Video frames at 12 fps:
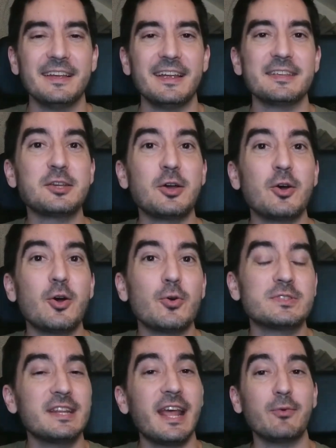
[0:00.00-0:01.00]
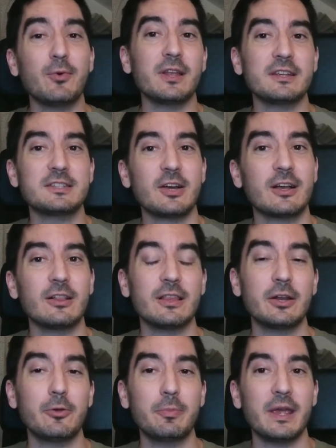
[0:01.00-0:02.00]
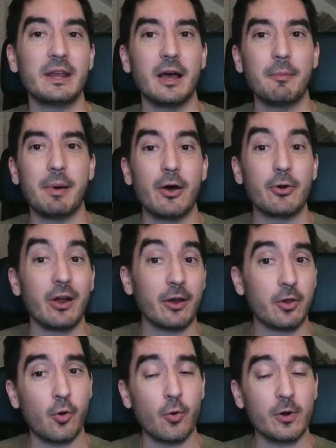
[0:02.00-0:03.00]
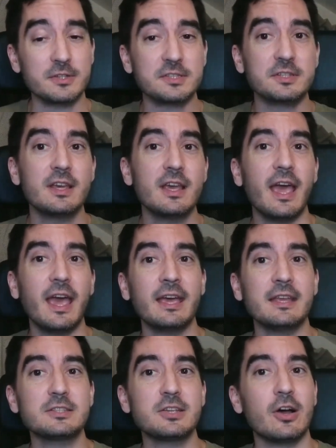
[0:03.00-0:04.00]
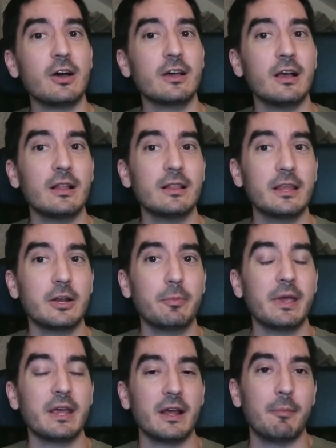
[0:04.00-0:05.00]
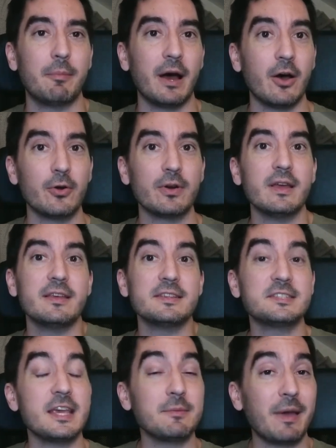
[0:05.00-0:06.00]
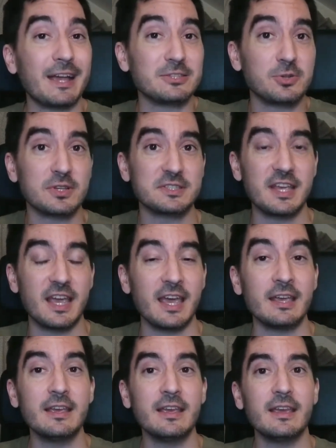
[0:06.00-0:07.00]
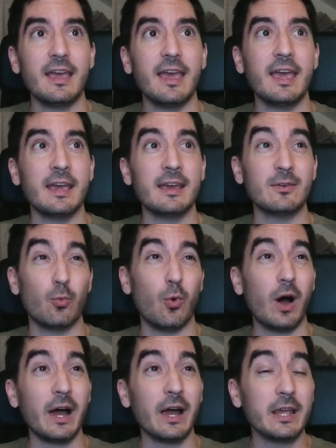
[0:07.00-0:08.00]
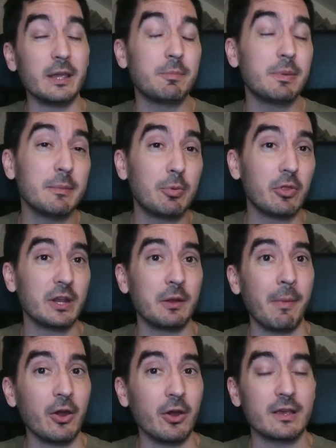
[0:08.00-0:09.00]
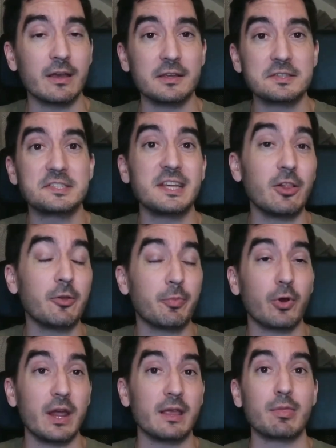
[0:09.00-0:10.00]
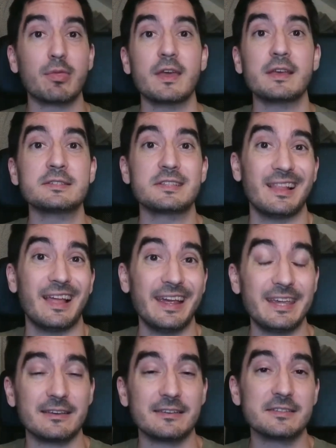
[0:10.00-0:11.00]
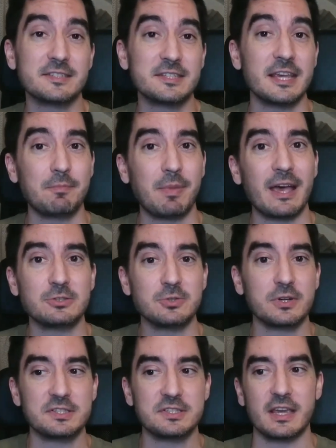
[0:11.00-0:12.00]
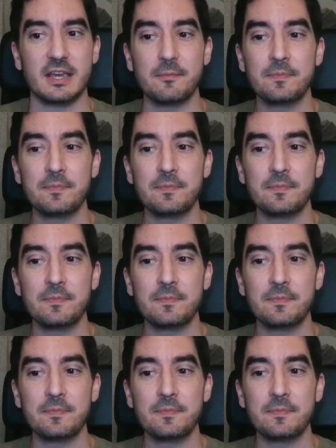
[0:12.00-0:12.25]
So today we're going to talk a little bit about our course and talk a little bit about St. Patrick's Day and why people in America celebrate things like St. Patrick's Day.